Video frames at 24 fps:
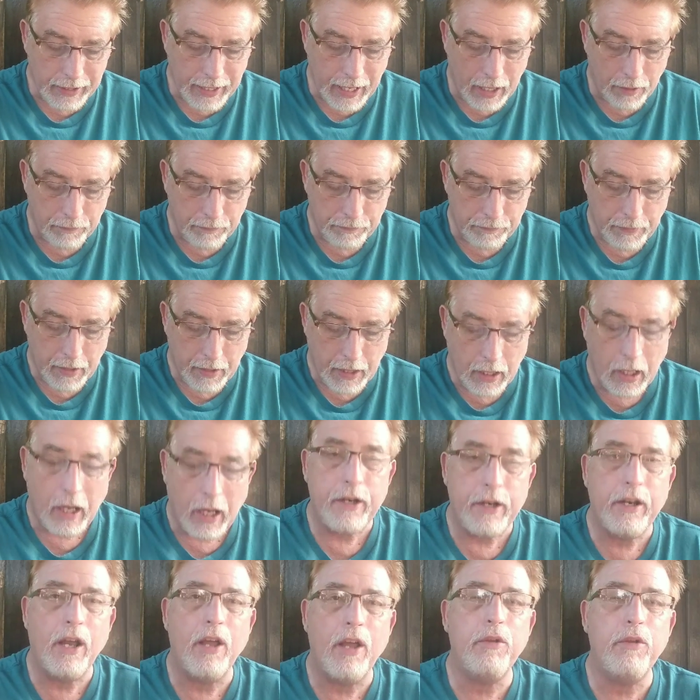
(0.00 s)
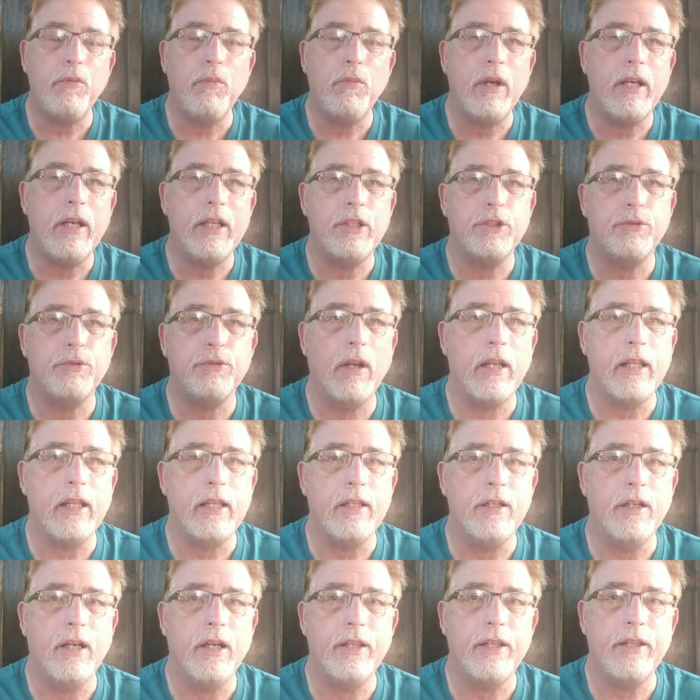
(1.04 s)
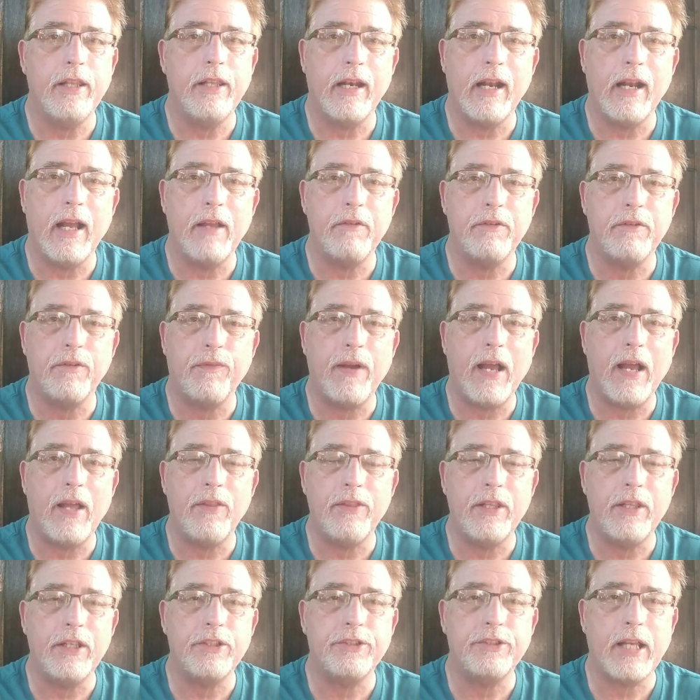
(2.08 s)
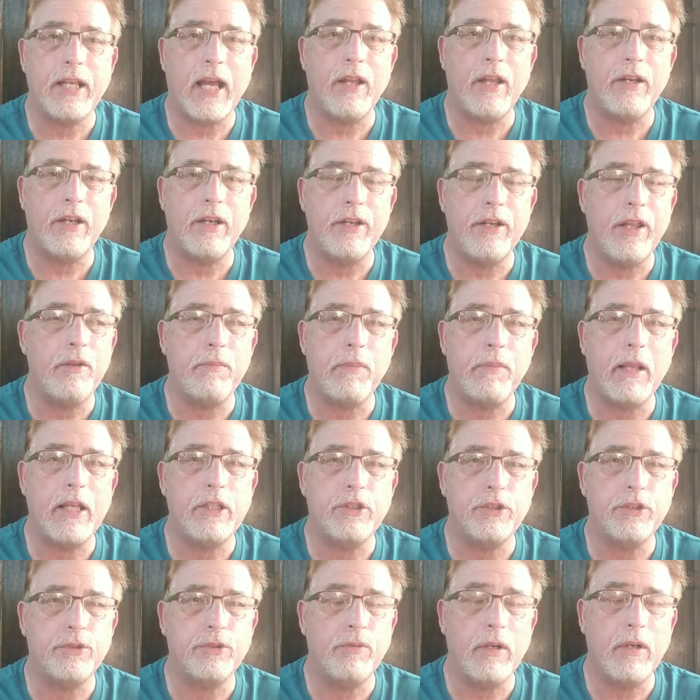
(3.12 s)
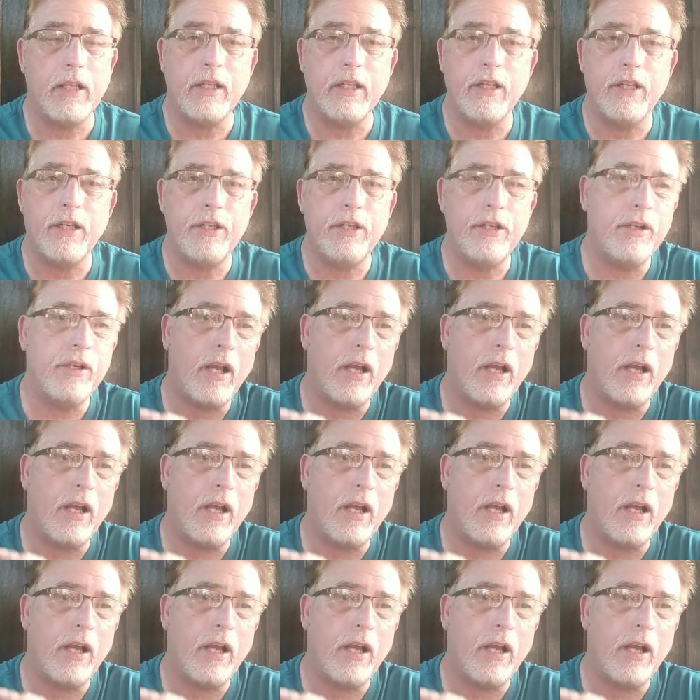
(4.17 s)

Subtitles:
Now, another one is really good, and I found this out. Another place is really good, and